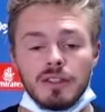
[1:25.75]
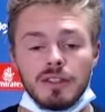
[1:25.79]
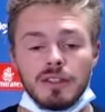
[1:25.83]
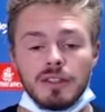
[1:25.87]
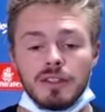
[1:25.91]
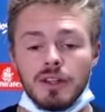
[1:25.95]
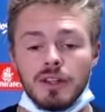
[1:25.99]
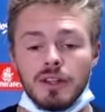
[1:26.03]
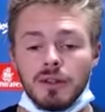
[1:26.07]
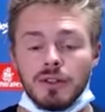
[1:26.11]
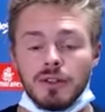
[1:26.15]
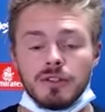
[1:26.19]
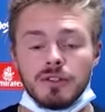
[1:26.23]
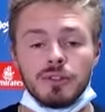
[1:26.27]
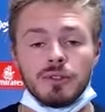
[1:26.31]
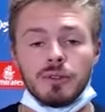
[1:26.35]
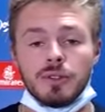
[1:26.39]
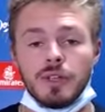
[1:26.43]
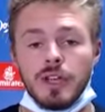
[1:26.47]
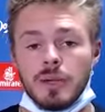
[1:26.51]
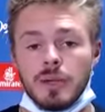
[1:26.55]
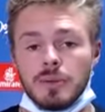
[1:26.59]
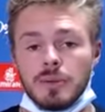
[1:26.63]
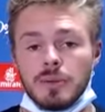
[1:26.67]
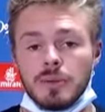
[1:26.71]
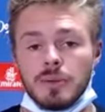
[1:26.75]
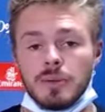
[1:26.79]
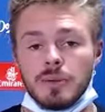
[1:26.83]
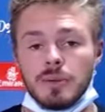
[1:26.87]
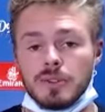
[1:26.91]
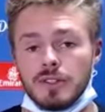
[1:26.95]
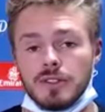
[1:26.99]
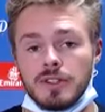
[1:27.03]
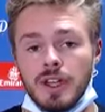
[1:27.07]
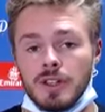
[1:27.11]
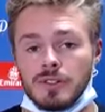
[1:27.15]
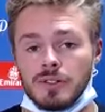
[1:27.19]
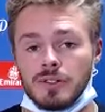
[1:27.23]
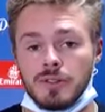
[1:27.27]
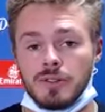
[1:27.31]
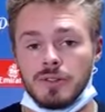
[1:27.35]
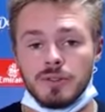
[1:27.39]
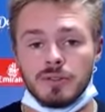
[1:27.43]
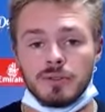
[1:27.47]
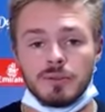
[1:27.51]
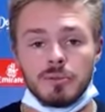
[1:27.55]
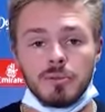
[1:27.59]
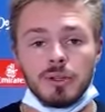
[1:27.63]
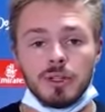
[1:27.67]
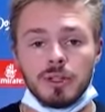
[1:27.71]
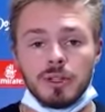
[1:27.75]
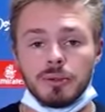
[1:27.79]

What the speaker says: you know, the two games against the Astros